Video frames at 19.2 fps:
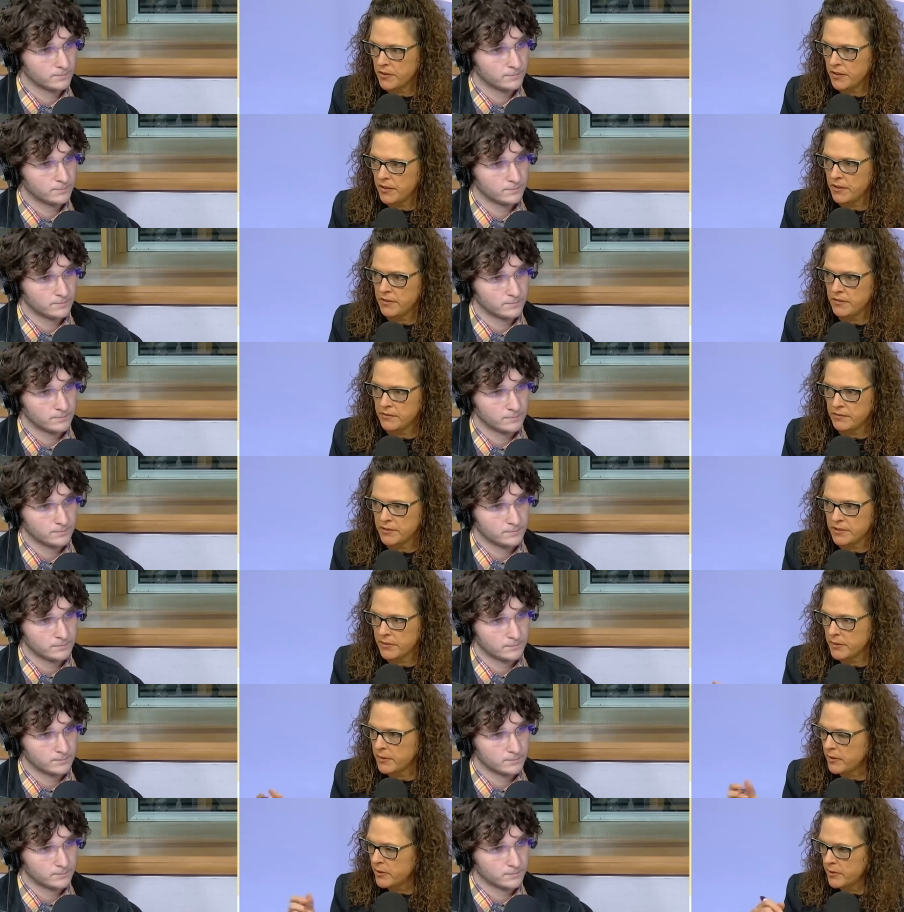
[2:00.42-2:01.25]
Speaker 1: in,
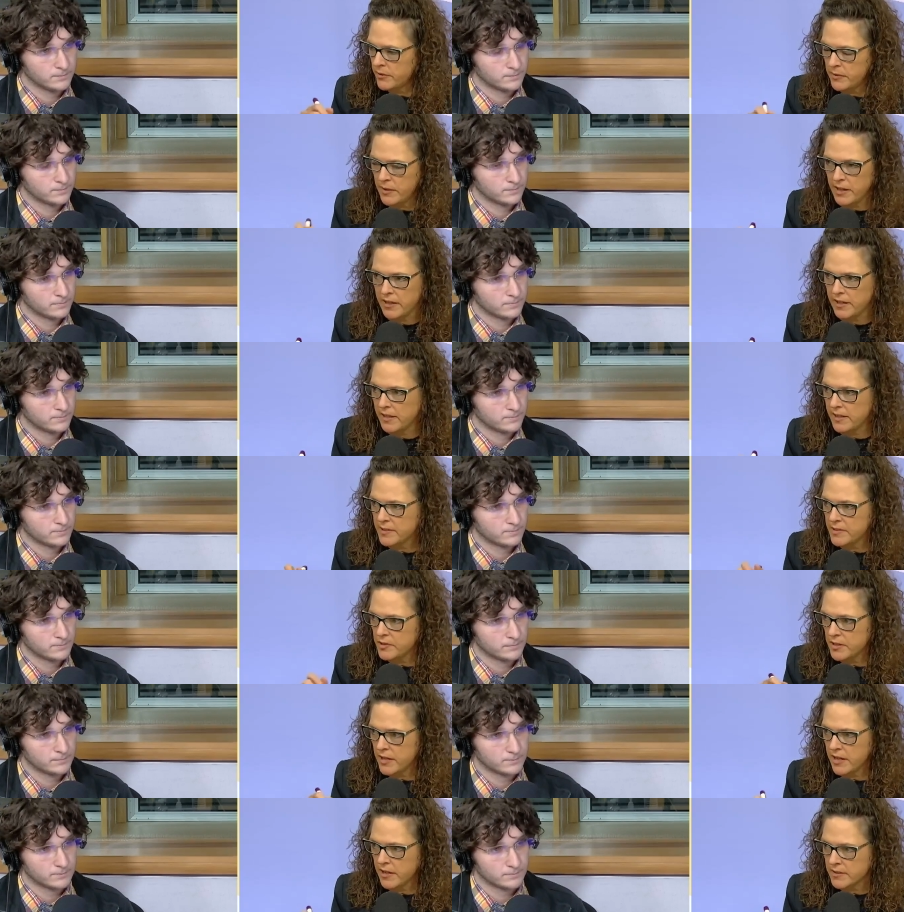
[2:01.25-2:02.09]
to include
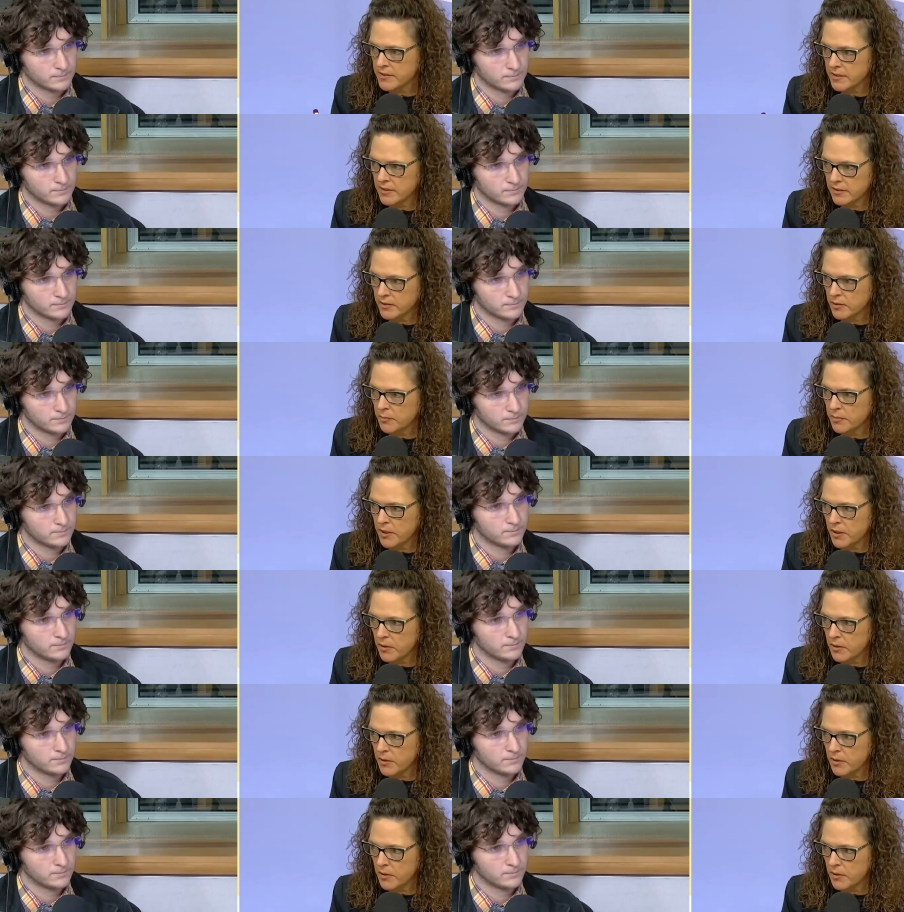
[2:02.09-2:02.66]
NAS Jackson, a little bit